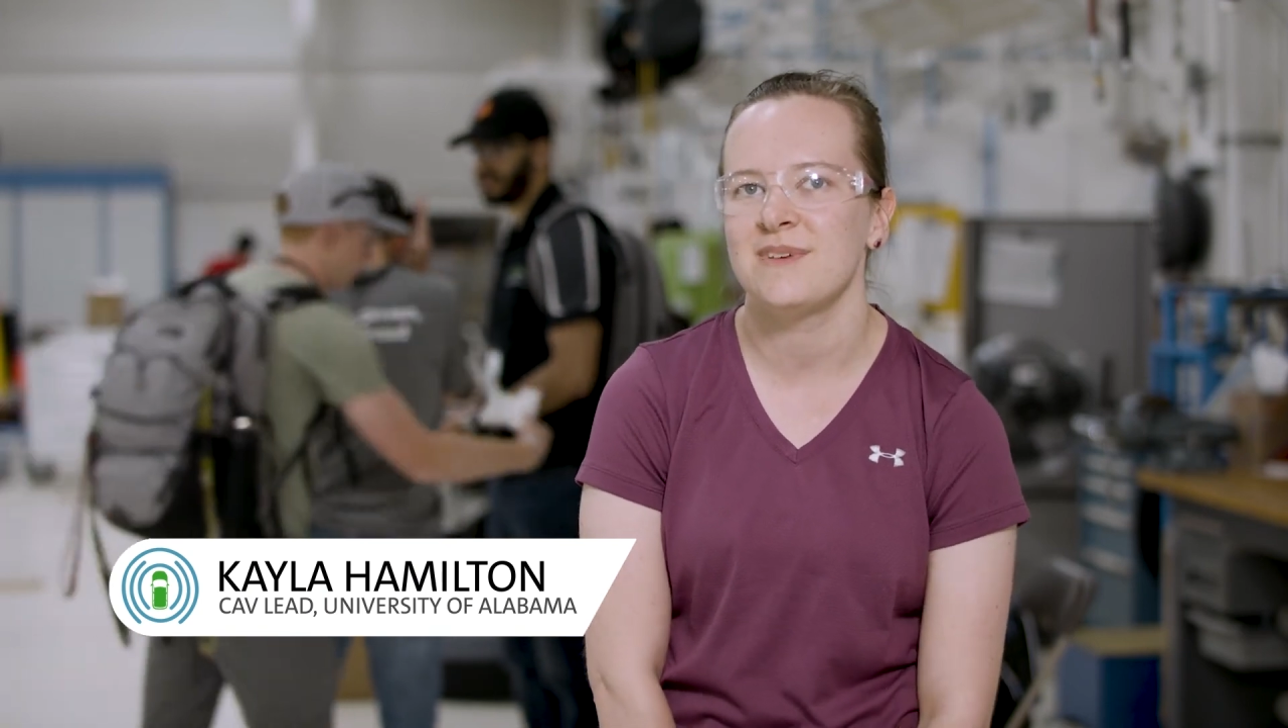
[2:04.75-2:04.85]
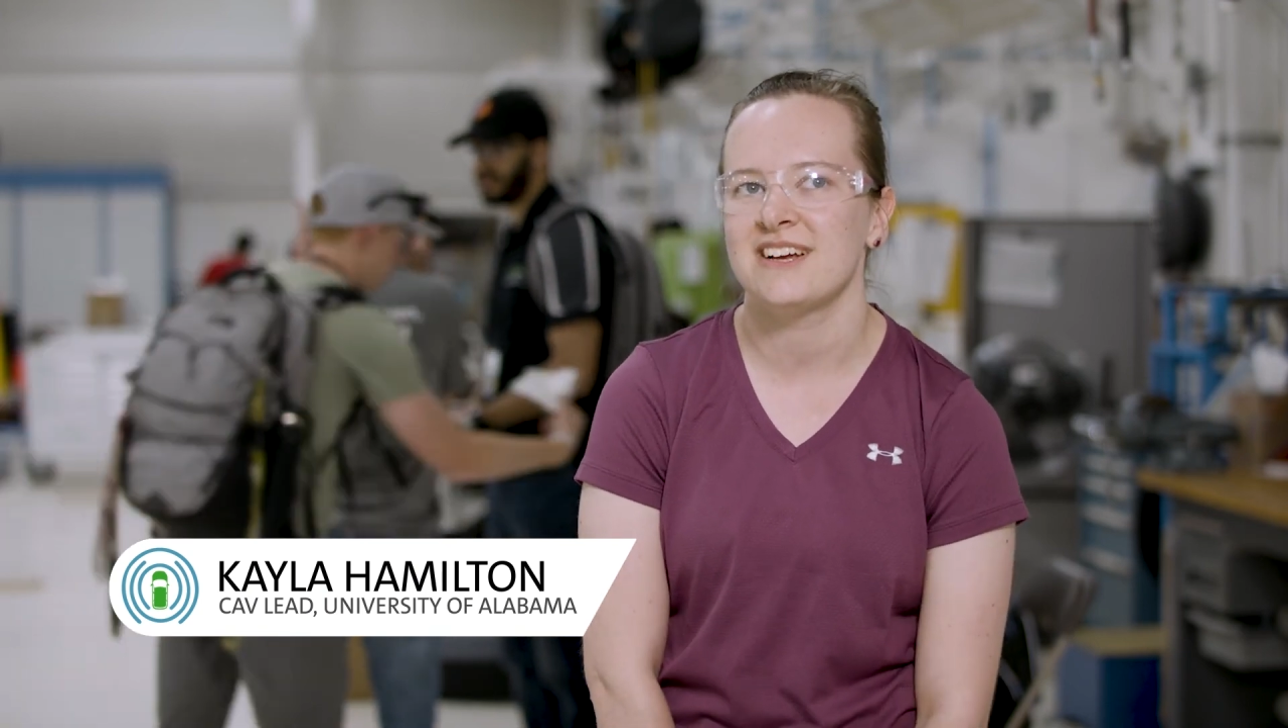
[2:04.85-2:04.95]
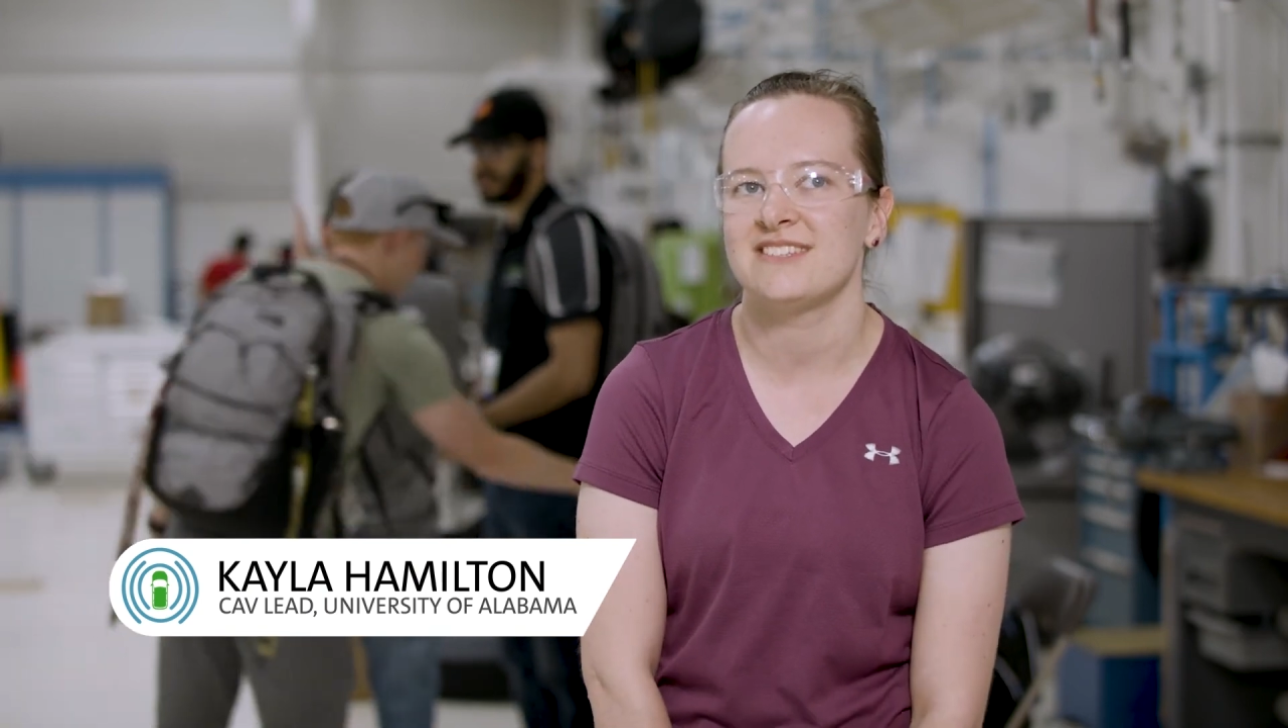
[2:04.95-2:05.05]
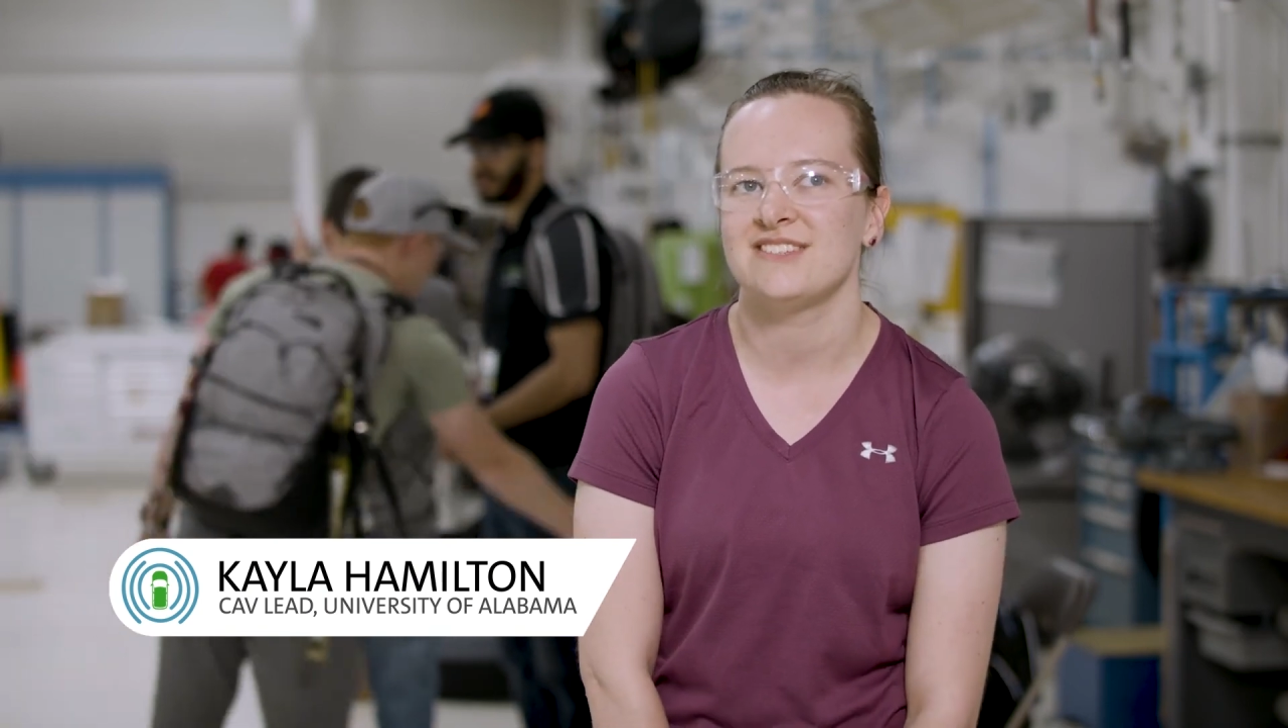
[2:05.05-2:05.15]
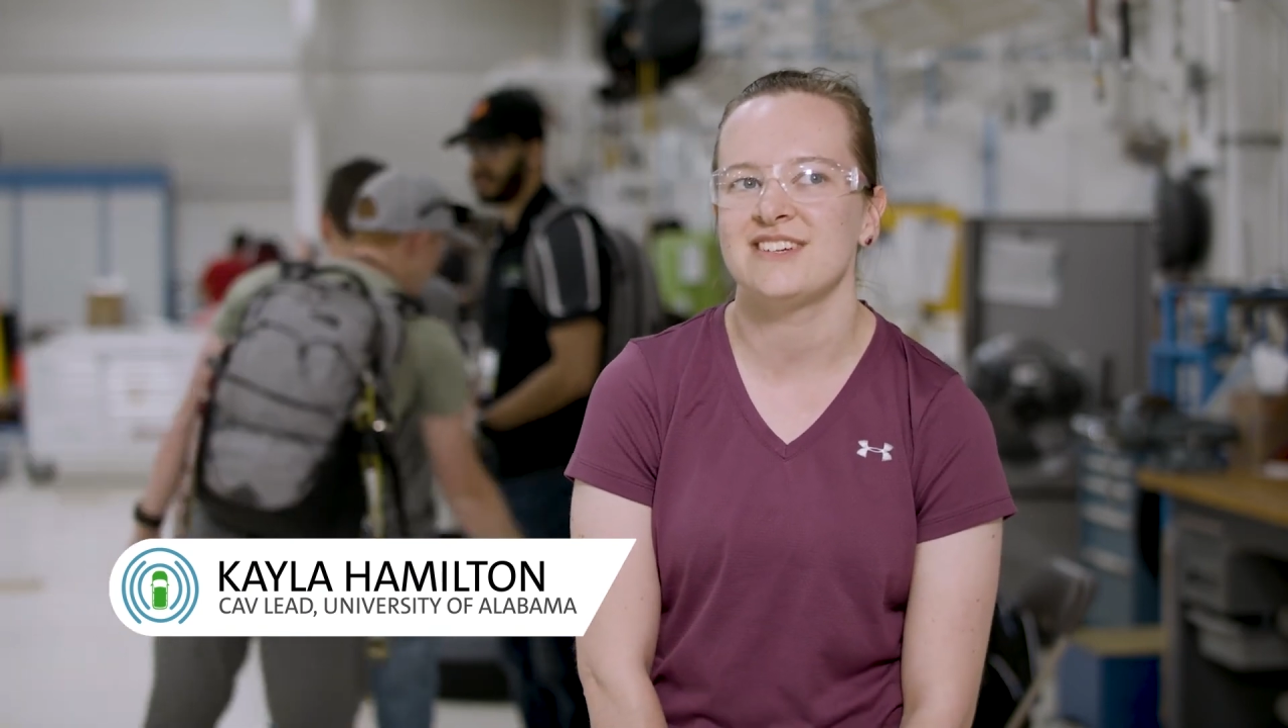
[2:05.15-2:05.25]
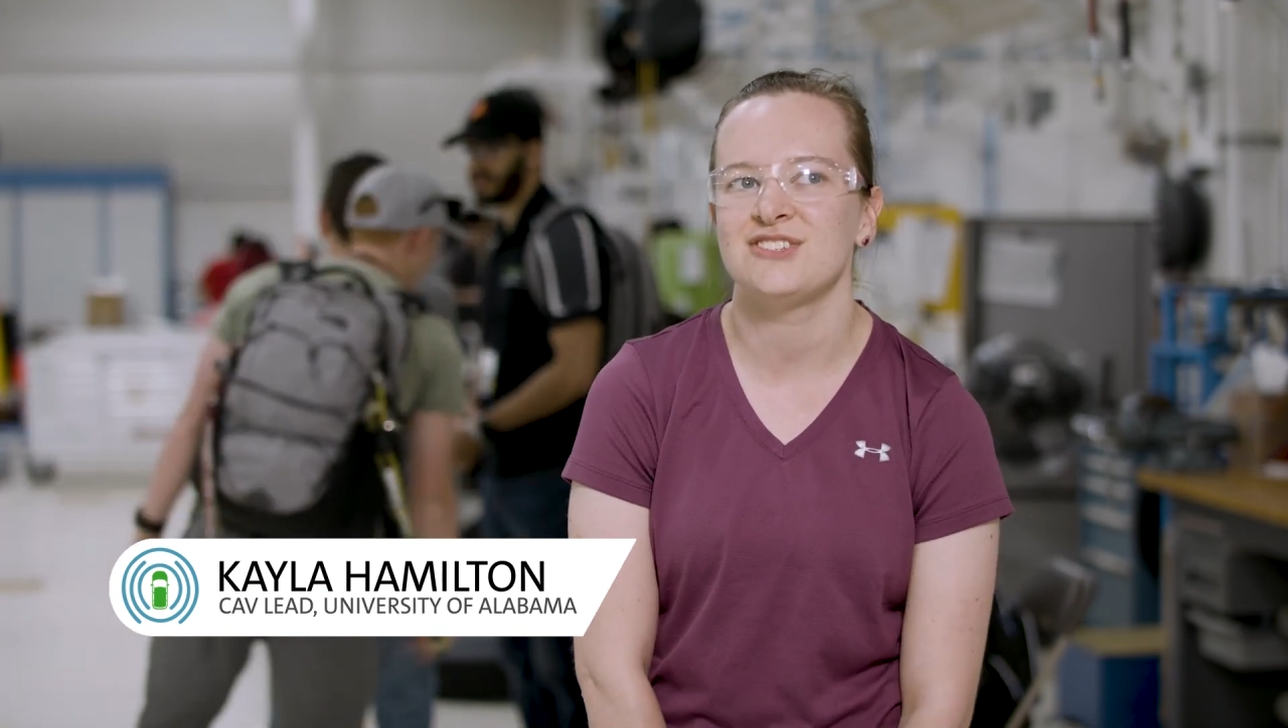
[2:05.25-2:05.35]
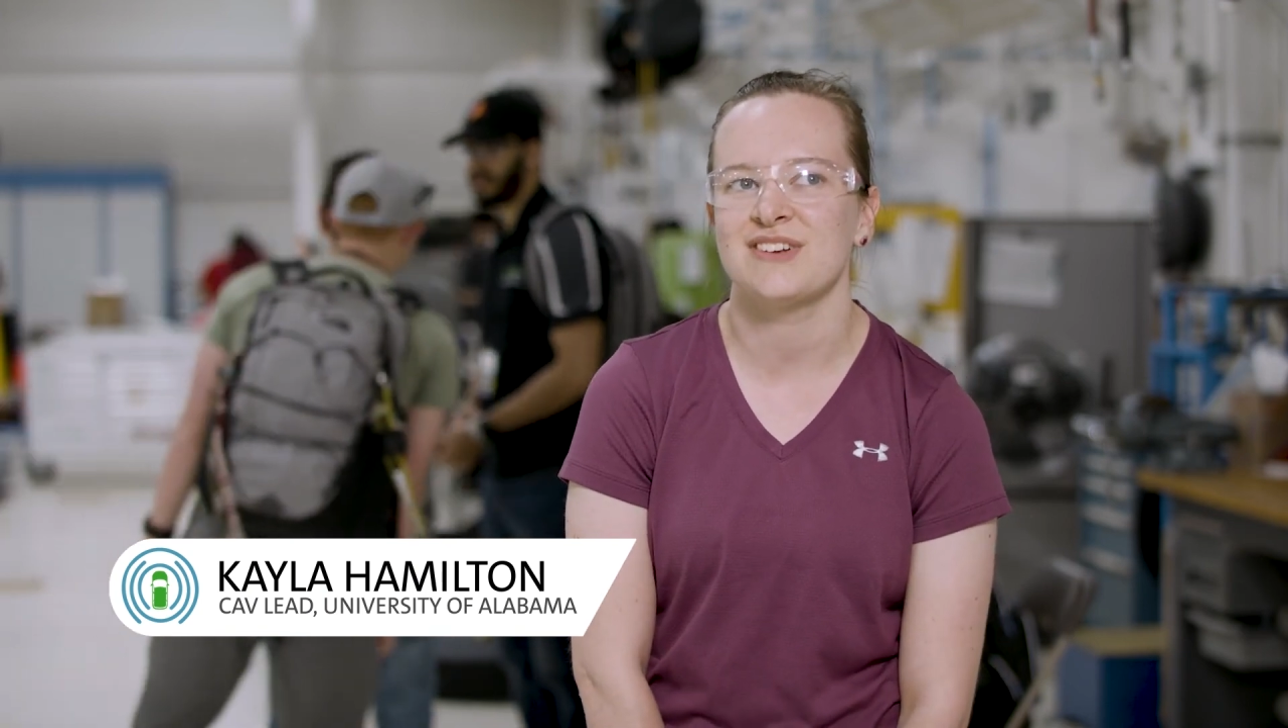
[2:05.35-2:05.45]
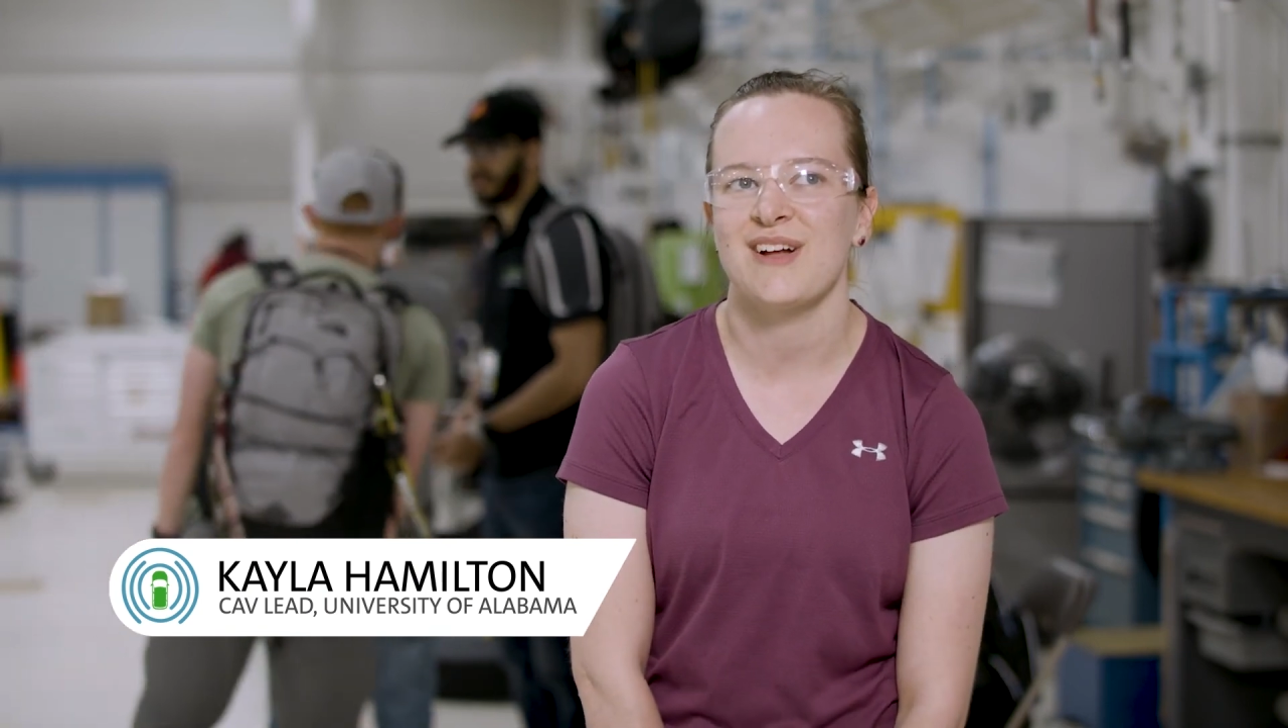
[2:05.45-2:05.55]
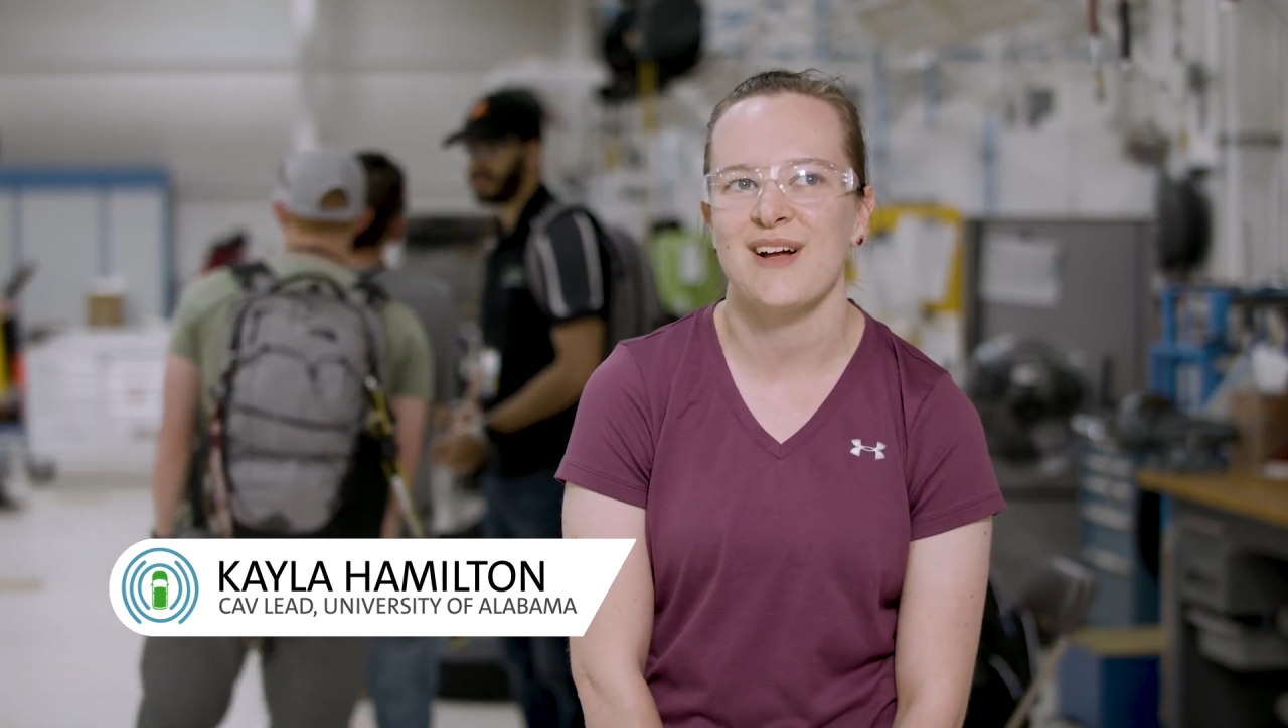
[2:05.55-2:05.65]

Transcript: because it's such a